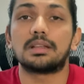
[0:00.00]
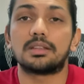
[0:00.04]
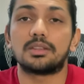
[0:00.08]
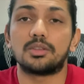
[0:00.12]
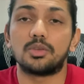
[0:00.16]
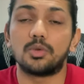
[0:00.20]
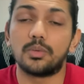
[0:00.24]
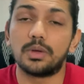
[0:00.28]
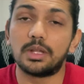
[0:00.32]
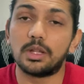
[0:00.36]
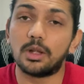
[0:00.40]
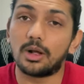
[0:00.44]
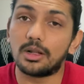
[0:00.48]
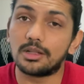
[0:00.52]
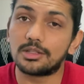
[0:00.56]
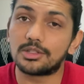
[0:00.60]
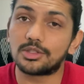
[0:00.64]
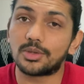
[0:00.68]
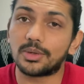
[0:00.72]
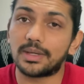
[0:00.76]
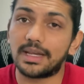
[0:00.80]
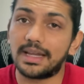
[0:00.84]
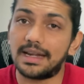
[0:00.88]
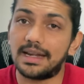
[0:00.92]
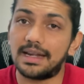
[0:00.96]
You will
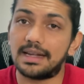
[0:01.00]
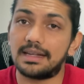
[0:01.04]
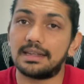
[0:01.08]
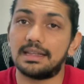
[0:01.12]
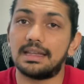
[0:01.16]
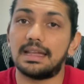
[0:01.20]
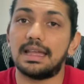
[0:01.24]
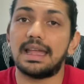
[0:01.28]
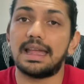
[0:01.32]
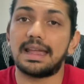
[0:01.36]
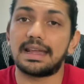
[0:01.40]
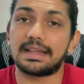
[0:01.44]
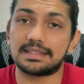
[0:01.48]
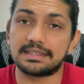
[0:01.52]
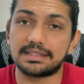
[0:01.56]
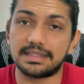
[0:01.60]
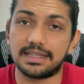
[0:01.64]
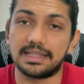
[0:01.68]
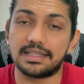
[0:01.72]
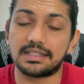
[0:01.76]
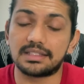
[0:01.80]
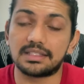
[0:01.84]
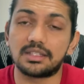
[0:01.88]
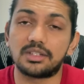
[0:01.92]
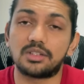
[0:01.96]
also get
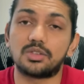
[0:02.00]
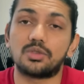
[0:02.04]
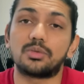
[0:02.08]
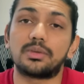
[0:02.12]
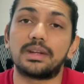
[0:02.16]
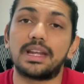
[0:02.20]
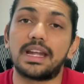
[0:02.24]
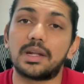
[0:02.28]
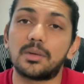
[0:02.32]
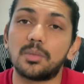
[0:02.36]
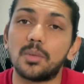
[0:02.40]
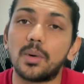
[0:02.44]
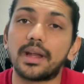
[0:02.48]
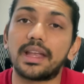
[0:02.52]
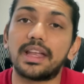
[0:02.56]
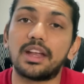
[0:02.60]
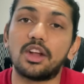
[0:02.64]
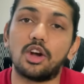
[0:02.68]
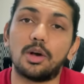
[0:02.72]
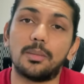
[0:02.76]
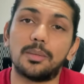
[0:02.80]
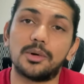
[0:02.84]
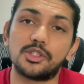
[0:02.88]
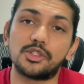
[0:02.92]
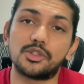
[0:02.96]
access to networking
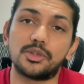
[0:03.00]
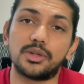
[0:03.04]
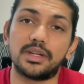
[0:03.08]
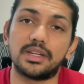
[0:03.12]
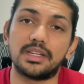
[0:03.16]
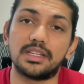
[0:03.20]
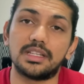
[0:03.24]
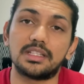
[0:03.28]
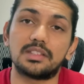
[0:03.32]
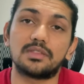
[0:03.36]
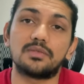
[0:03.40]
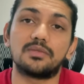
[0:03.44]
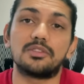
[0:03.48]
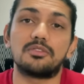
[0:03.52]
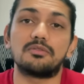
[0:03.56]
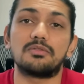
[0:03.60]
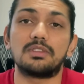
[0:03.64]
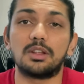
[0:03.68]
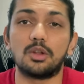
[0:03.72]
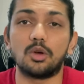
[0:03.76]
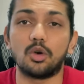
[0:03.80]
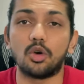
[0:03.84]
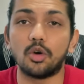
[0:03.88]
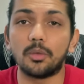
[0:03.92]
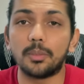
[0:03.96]
opportunities, which
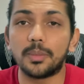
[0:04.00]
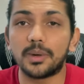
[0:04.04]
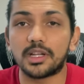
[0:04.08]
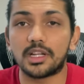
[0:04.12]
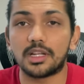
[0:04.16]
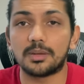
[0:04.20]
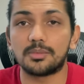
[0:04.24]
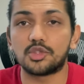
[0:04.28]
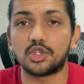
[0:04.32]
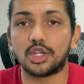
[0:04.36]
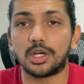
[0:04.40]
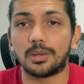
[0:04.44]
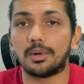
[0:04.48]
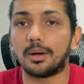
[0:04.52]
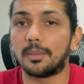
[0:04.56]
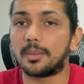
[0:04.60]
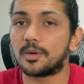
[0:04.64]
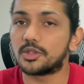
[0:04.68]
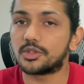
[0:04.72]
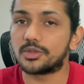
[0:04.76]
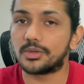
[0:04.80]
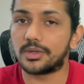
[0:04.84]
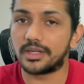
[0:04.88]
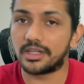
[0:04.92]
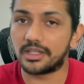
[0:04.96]
will open up job
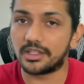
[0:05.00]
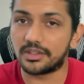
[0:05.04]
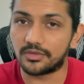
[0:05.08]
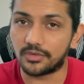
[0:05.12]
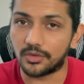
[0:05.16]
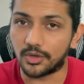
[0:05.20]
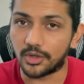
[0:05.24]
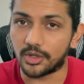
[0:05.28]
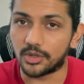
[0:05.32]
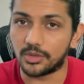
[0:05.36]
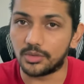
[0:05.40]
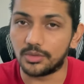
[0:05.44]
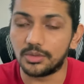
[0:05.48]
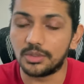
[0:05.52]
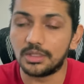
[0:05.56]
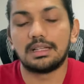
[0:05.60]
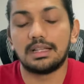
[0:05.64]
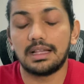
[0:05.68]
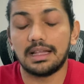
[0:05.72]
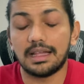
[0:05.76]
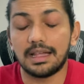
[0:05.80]
opportunities for you.